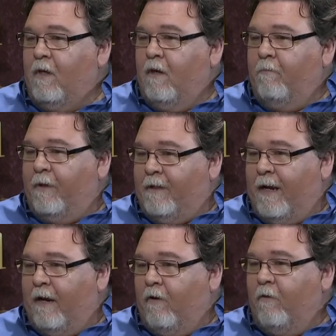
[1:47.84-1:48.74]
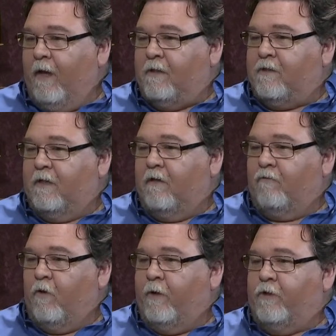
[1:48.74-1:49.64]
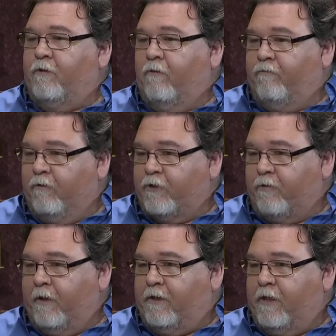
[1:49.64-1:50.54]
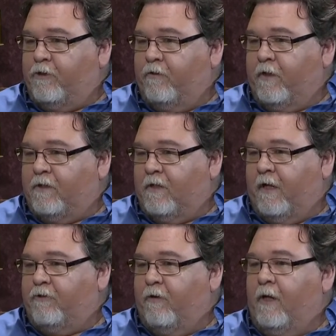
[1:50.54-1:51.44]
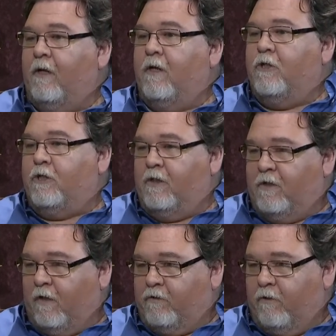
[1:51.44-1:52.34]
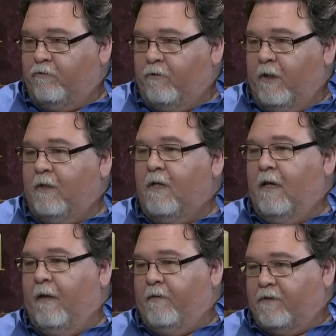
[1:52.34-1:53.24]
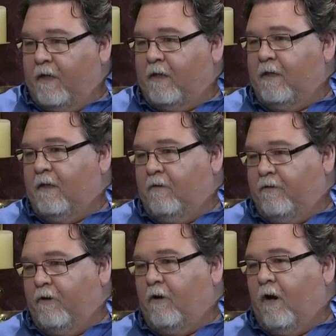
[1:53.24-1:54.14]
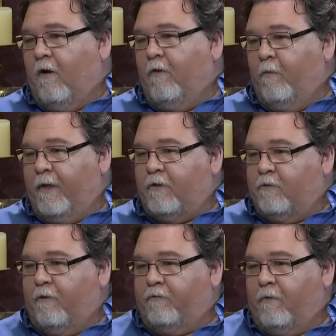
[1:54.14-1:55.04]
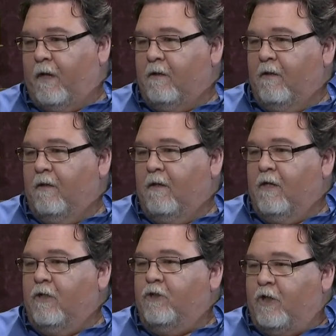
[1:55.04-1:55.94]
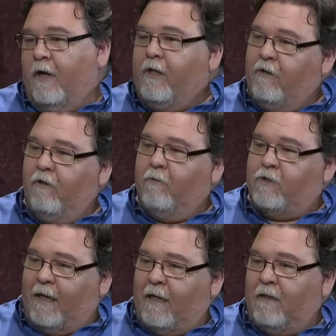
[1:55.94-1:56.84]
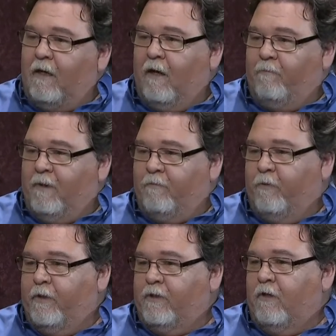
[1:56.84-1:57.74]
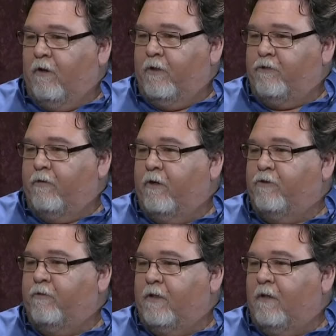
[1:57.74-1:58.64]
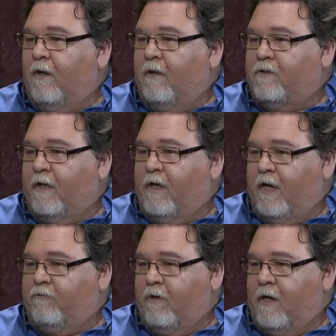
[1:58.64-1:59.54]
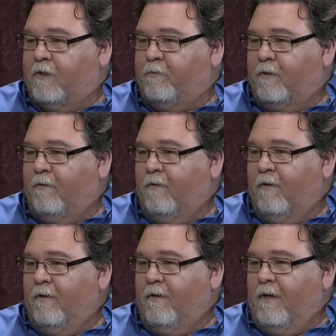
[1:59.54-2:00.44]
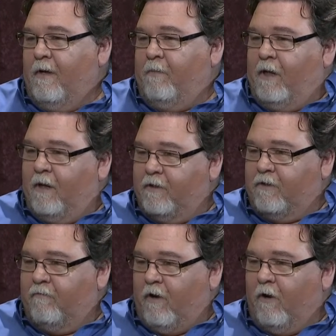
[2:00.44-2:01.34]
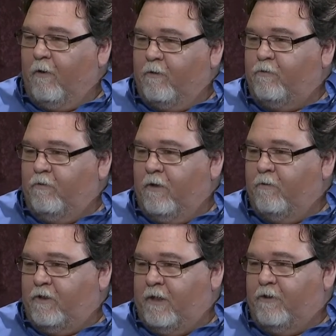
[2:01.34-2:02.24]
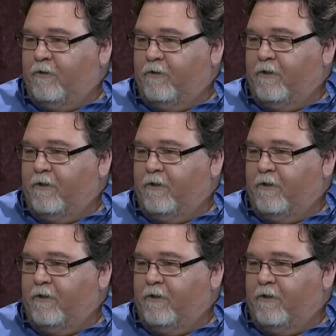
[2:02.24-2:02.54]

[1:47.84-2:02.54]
But now, instead of going to a first grade teacher that's not trained, she's also trained, and the second and the third, all the way to 12th grade. Johnny, who was ending up in prison on drugs or in a psychiatric hospital, because of all those teachers